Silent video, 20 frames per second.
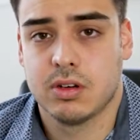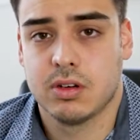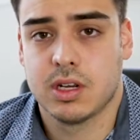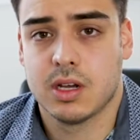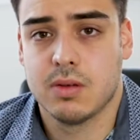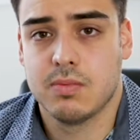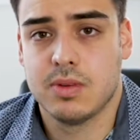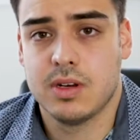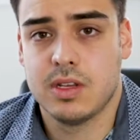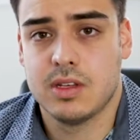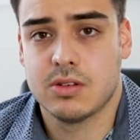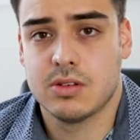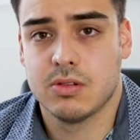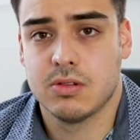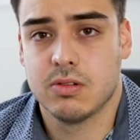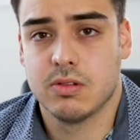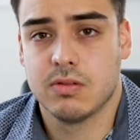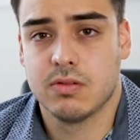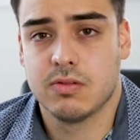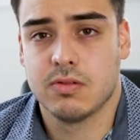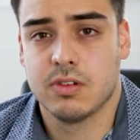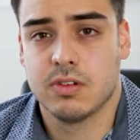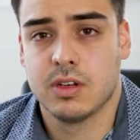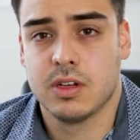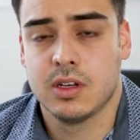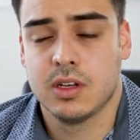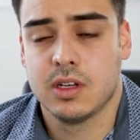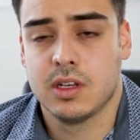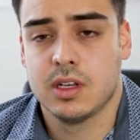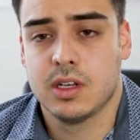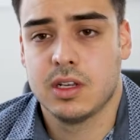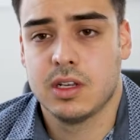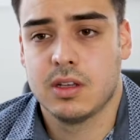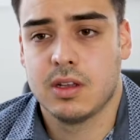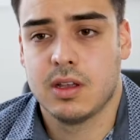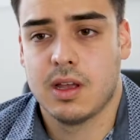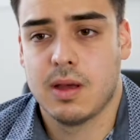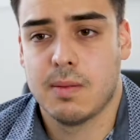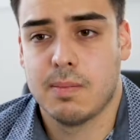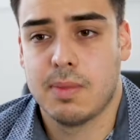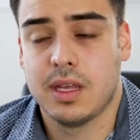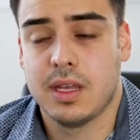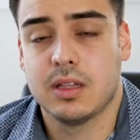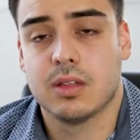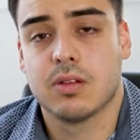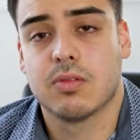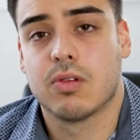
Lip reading: companies sort of pick